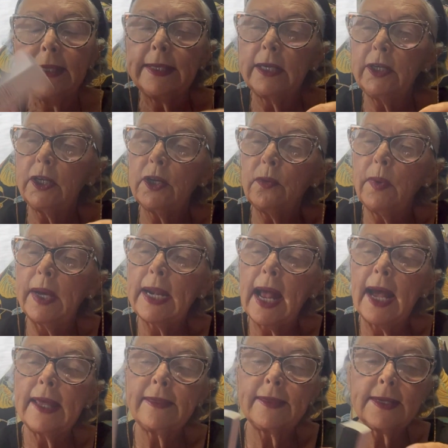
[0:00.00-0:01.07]
And you know what?
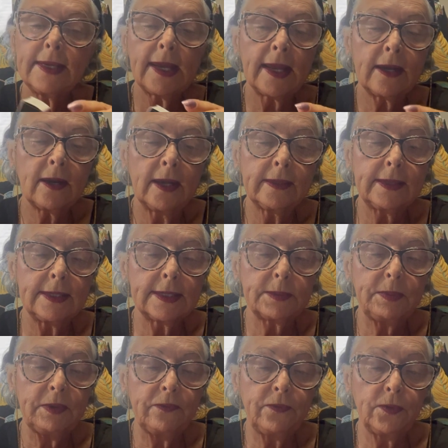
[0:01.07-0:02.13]
I think I got this
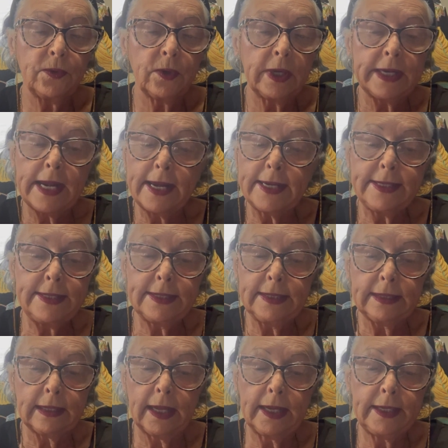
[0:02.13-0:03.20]
before, and I
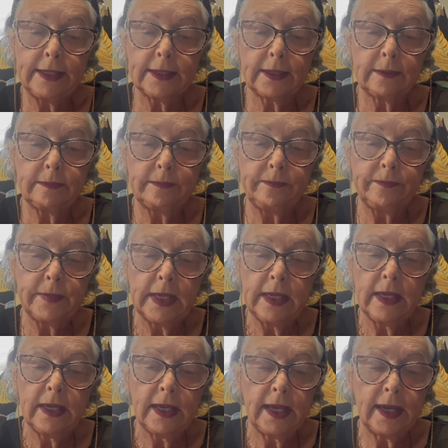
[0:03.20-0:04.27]
didn't like it.
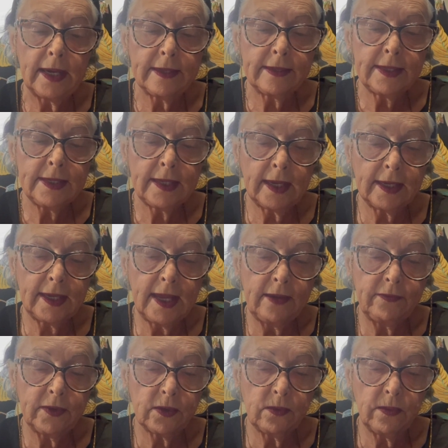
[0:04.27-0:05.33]
And I think I gave
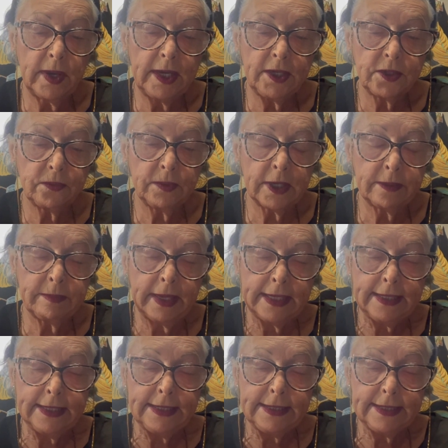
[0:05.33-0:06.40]
it away to one of my
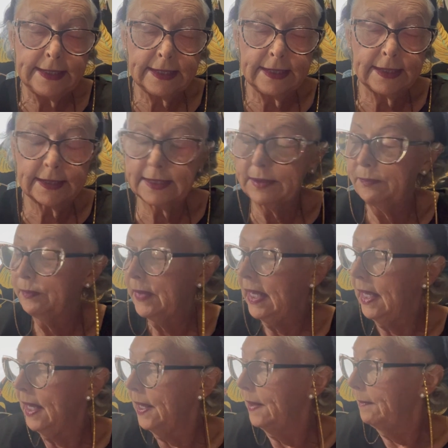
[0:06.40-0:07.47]
nieces.
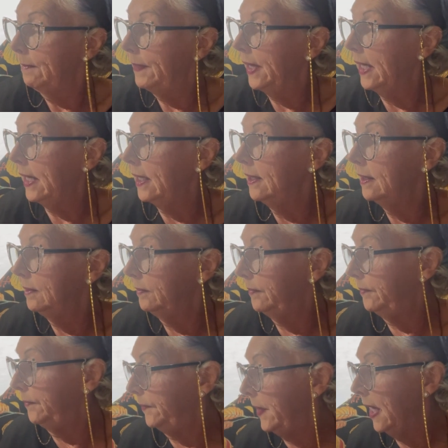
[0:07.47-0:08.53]
But
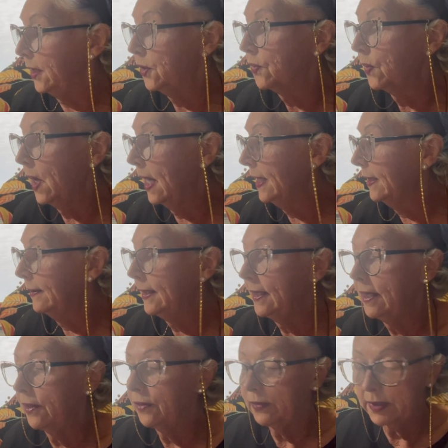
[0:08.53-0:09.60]
I tried it the
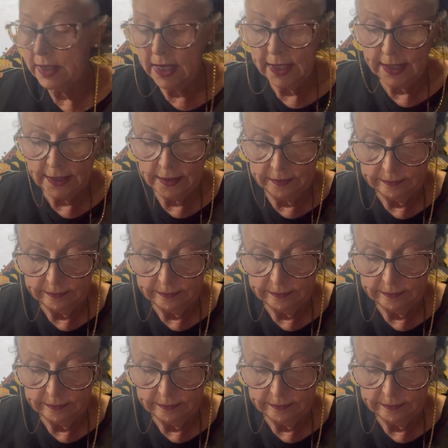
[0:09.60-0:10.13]
other night,